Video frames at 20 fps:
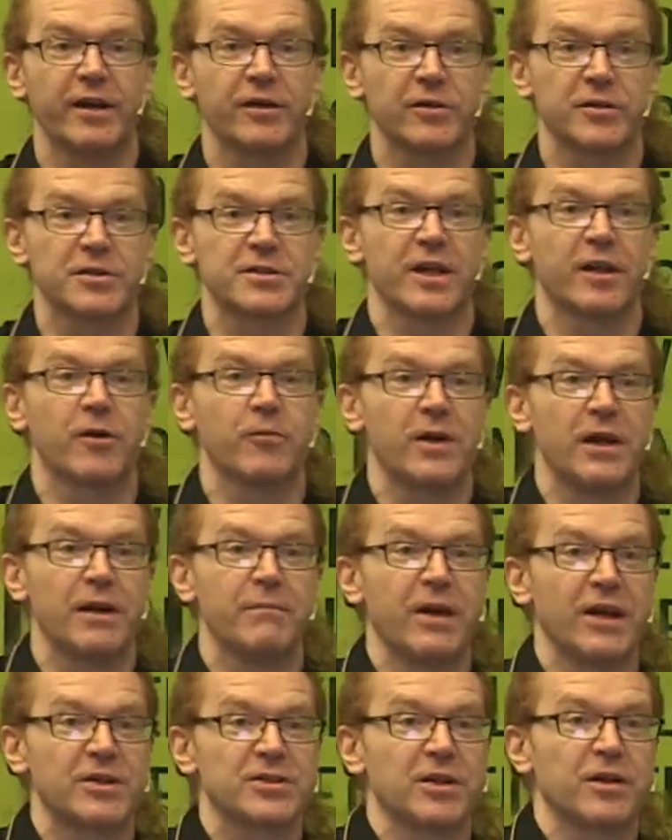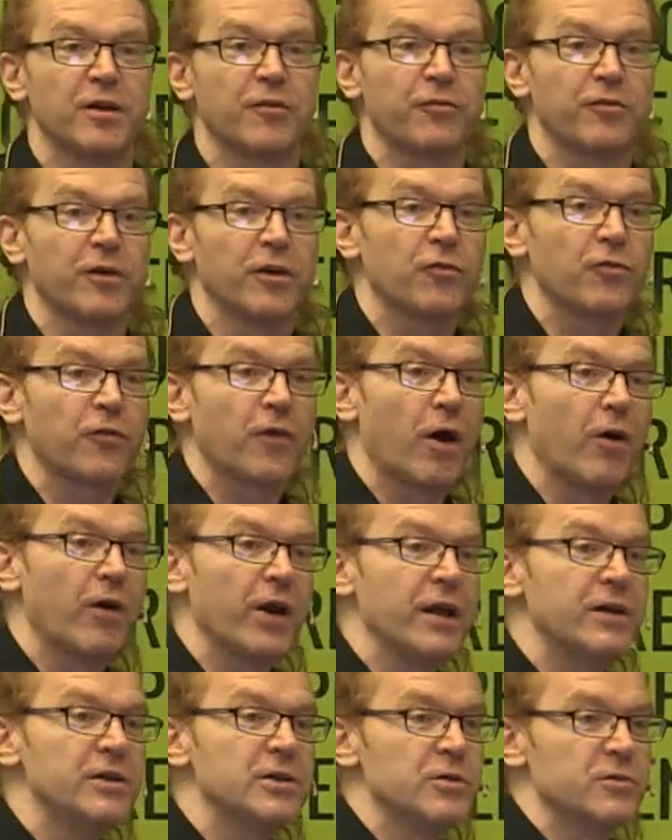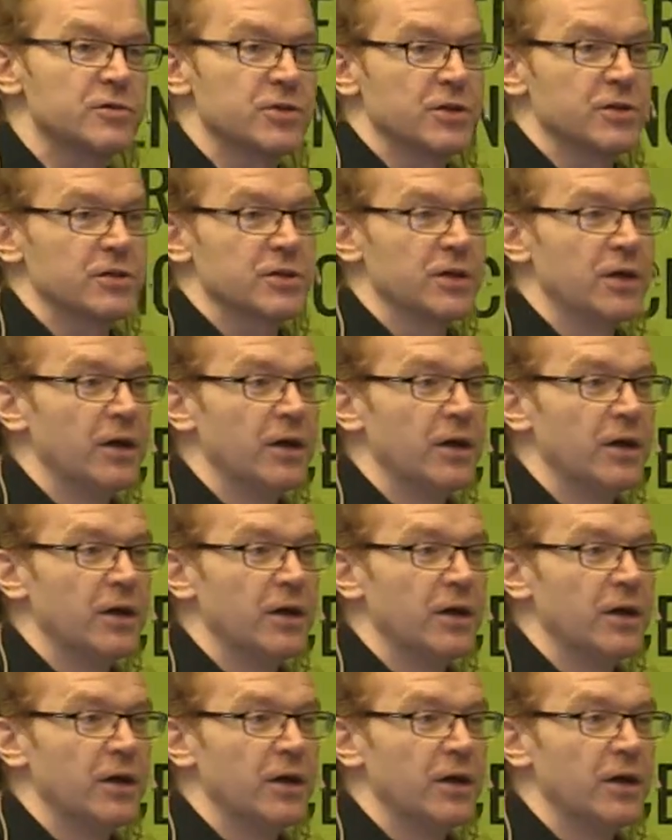because that really makes a difference for our end users.